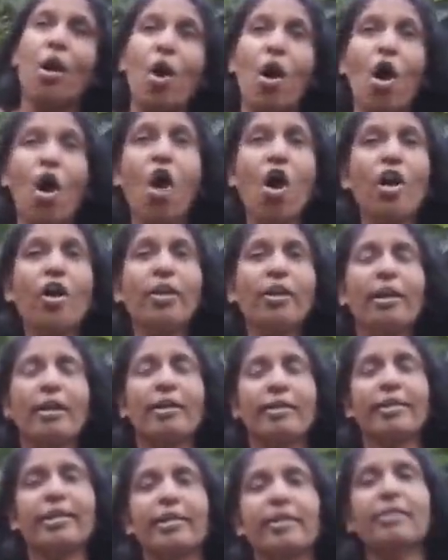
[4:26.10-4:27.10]
or
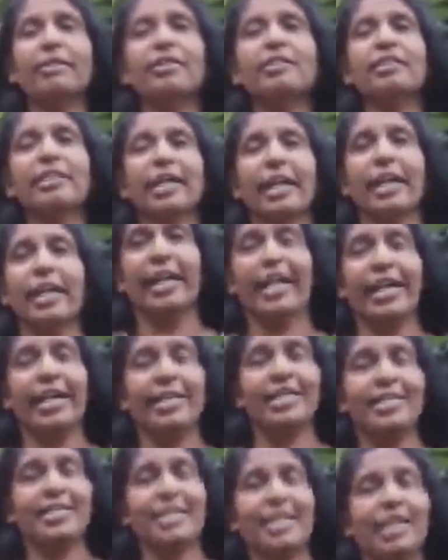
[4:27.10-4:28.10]
years
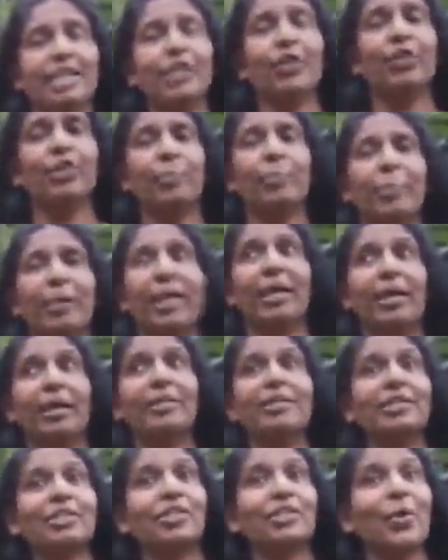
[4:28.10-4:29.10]
ahead. It could be
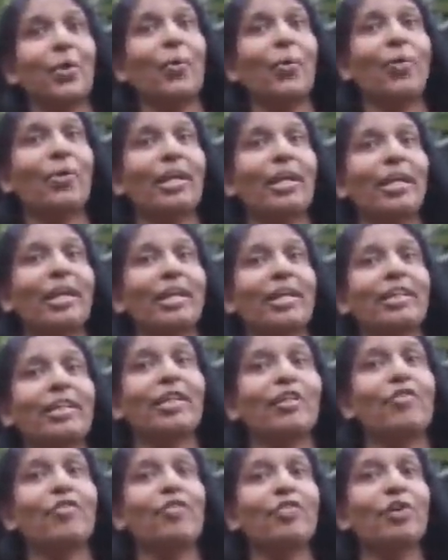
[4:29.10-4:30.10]
a story in
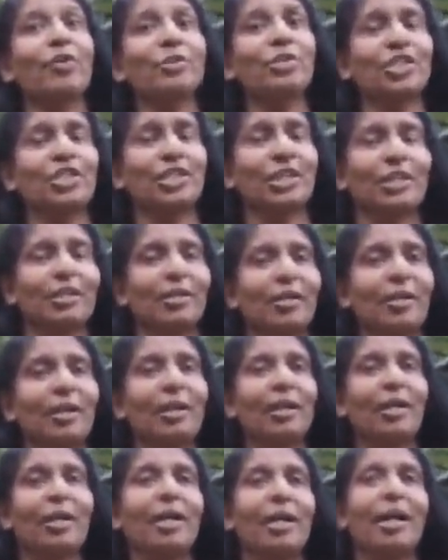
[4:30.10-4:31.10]
the future.
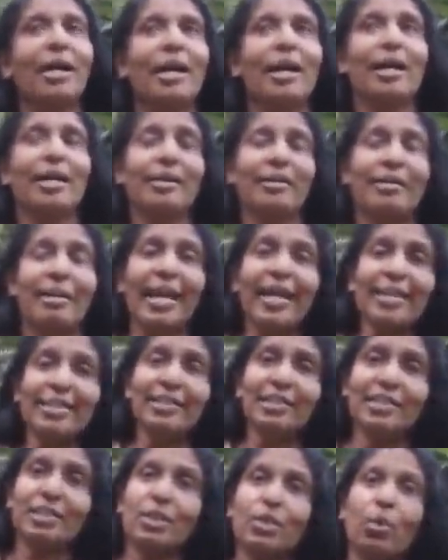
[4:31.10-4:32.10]

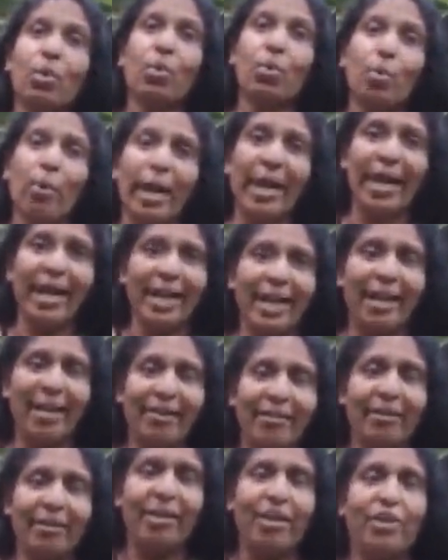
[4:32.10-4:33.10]
Next,
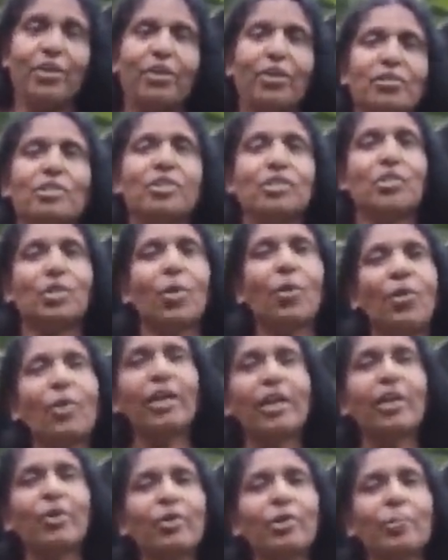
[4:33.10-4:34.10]
where? Your
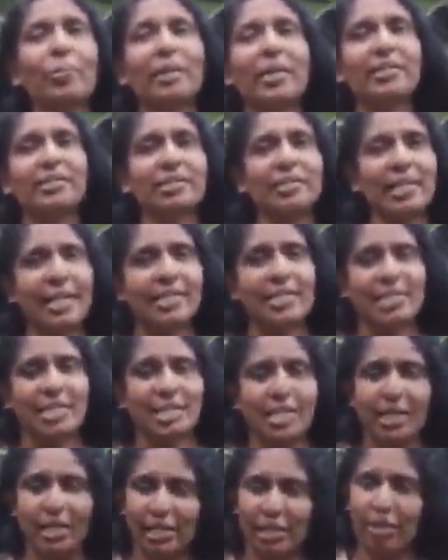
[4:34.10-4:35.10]
story could be
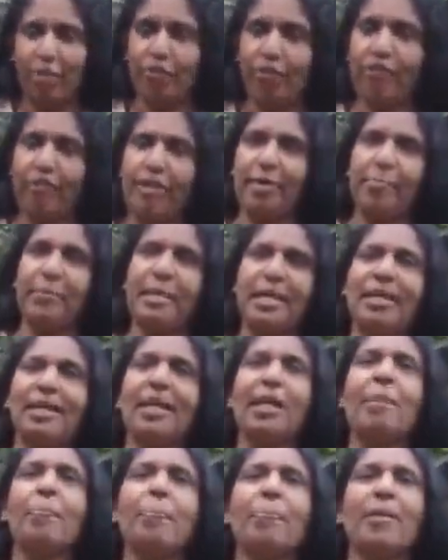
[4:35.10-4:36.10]
set in a
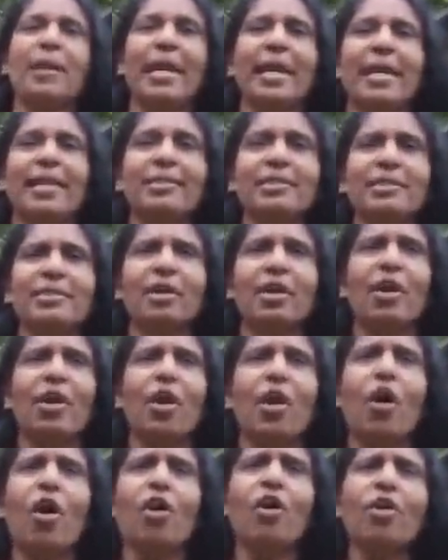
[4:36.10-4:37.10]
familiar place,
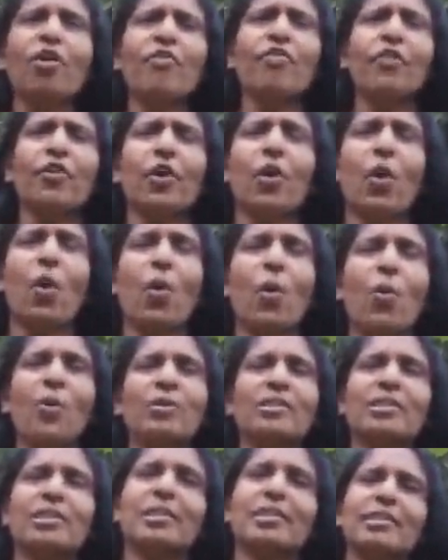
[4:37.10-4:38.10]
or of
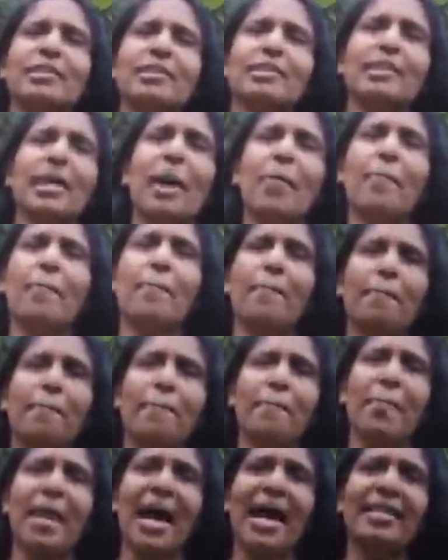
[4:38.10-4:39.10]
course in
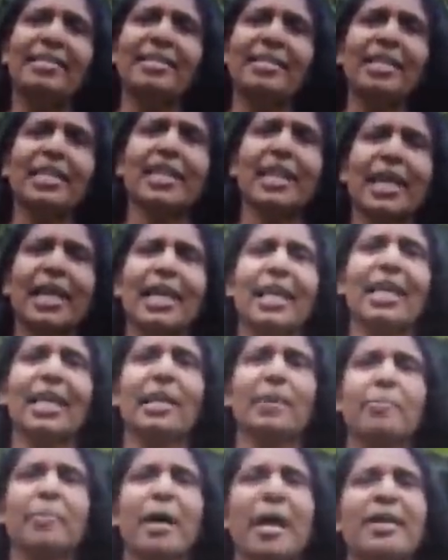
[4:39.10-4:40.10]
some magical
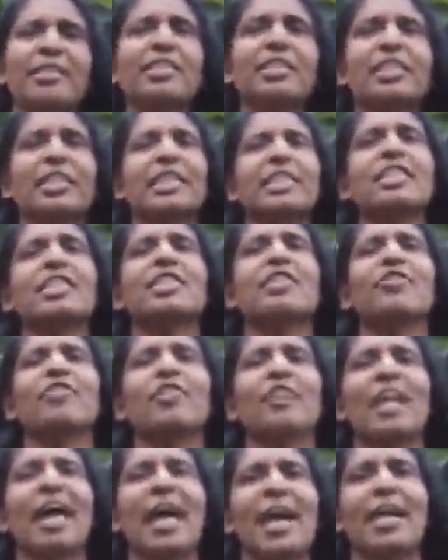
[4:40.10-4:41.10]
imaginative
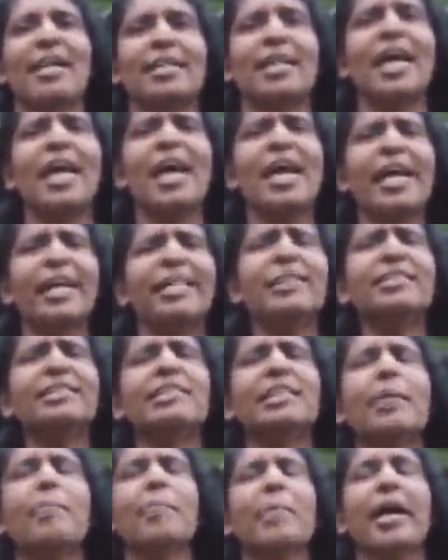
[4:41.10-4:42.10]
land, in
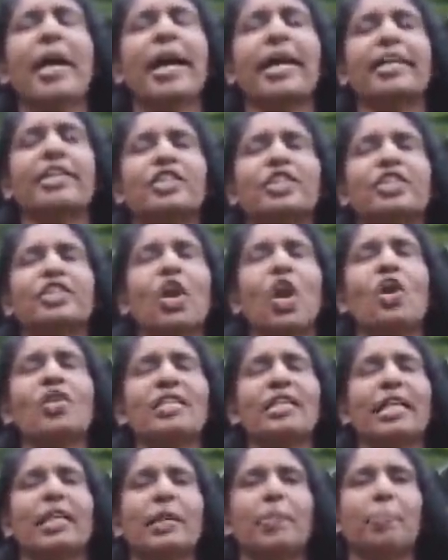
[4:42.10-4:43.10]
some
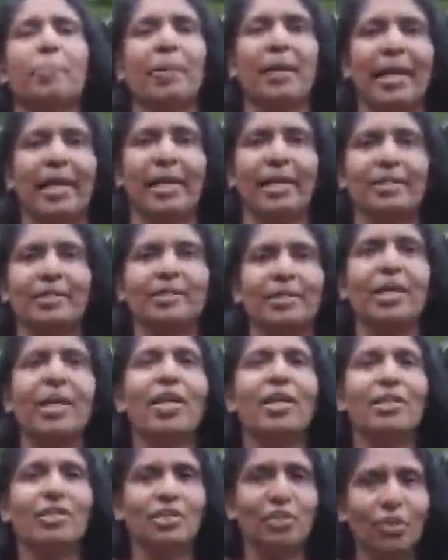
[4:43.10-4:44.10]
exotic place.
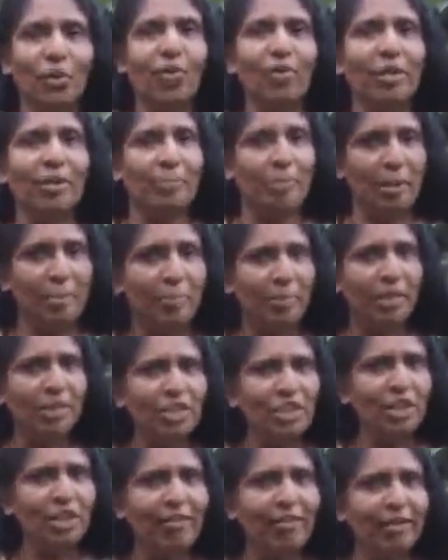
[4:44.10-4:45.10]
So remember,
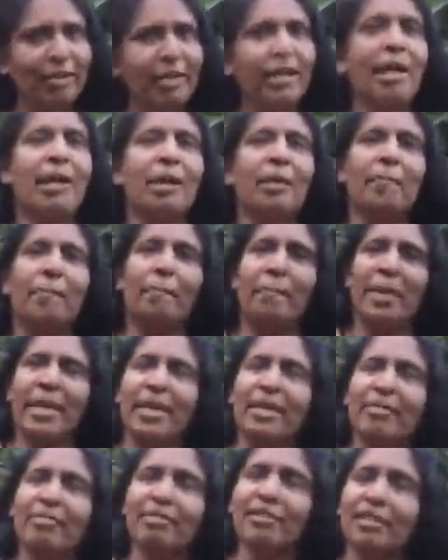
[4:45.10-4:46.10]
children,
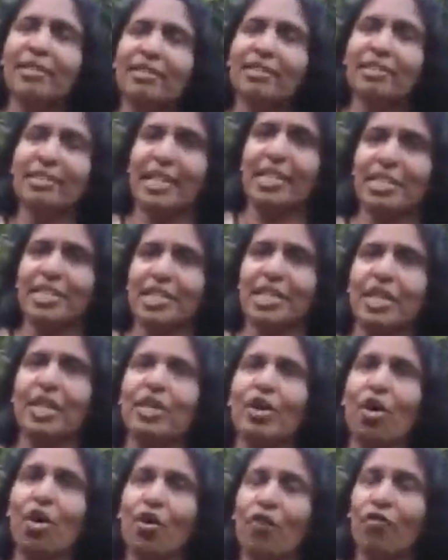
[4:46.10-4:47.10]
make the
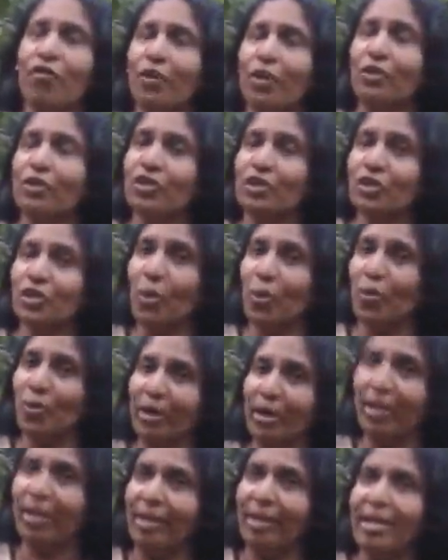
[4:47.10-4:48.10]
setting of your
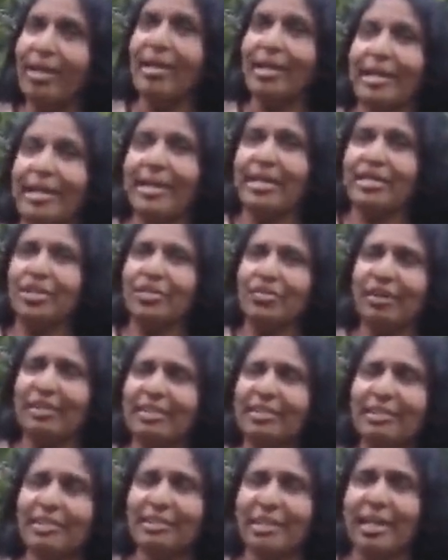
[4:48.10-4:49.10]
story
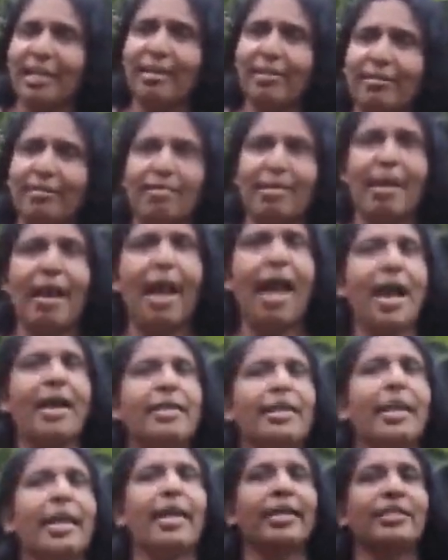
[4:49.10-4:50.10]
interesting
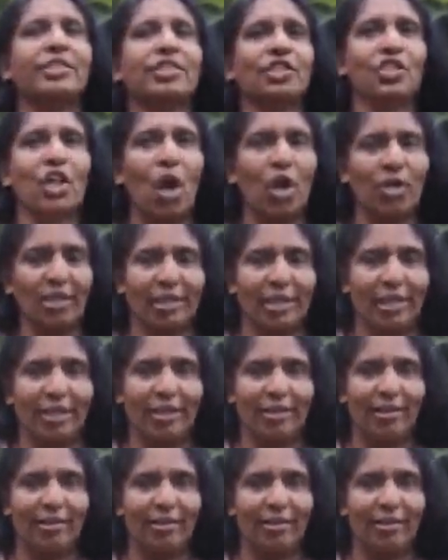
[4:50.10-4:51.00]
and exotic.